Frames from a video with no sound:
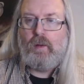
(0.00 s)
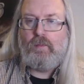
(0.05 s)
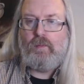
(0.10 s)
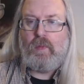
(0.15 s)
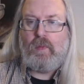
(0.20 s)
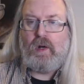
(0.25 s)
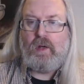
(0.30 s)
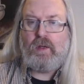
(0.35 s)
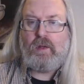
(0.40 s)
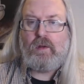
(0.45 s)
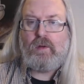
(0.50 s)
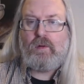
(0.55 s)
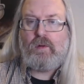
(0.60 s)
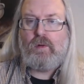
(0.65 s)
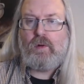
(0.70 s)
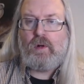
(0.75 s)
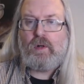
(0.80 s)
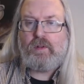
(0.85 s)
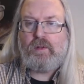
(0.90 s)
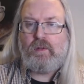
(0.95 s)
My
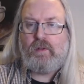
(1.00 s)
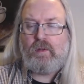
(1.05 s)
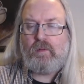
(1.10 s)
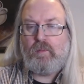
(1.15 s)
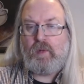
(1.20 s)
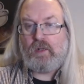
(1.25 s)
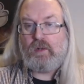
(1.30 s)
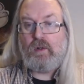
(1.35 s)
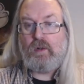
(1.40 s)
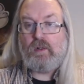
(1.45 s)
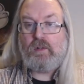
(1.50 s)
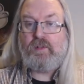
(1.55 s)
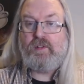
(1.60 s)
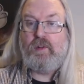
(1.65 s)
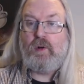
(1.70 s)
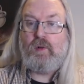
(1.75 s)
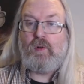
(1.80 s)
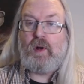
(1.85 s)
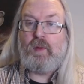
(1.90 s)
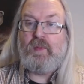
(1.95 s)
gods
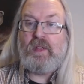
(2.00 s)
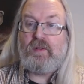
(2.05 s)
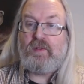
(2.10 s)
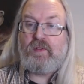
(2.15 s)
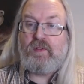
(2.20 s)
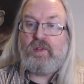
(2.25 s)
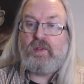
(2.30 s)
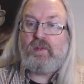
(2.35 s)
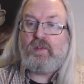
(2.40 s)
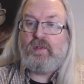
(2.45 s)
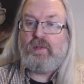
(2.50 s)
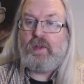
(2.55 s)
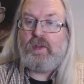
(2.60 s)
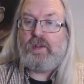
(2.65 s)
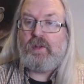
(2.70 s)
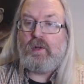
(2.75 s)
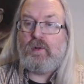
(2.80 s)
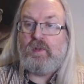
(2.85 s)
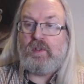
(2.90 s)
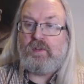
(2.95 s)
know I'm innocent, they
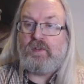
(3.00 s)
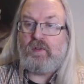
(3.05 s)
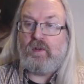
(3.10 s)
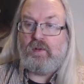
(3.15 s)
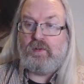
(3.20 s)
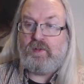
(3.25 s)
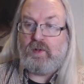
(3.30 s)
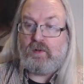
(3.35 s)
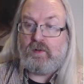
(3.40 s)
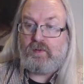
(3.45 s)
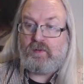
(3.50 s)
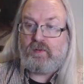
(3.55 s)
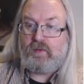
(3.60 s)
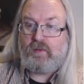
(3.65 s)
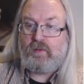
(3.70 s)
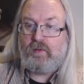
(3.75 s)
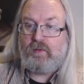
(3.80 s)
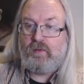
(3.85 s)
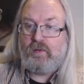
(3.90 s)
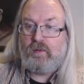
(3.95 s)
know it's
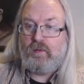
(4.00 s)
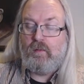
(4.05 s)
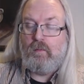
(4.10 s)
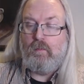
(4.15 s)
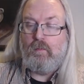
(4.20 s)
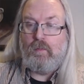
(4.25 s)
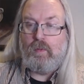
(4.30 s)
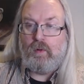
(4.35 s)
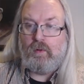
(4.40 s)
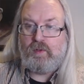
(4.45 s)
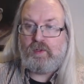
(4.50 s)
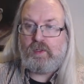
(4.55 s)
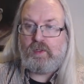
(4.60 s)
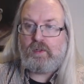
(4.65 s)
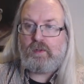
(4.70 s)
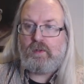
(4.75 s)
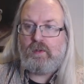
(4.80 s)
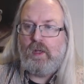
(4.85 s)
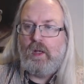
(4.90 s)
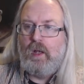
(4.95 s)
unjust.
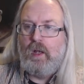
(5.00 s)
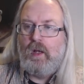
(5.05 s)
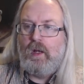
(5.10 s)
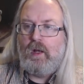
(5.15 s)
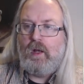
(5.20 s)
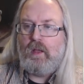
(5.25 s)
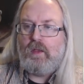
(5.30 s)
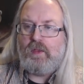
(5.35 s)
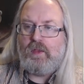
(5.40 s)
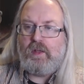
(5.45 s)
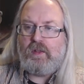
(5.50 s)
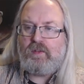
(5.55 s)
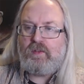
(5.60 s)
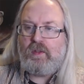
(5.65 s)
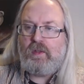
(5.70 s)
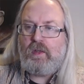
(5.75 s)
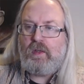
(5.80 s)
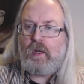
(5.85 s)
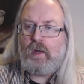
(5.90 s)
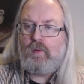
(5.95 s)
Bullshit. They
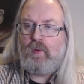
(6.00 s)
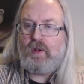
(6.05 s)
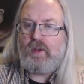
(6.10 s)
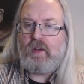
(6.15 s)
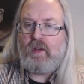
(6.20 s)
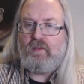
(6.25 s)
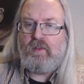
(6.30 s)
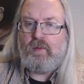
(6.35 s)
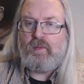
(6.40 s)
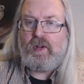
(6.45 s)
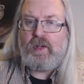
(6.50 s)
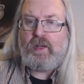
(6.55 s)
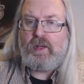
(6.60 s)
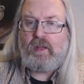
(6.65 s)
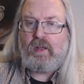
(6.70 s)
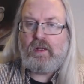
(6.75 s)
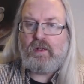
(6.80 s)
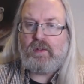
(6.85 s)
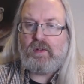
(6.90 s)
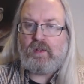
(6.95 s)
see I will never break and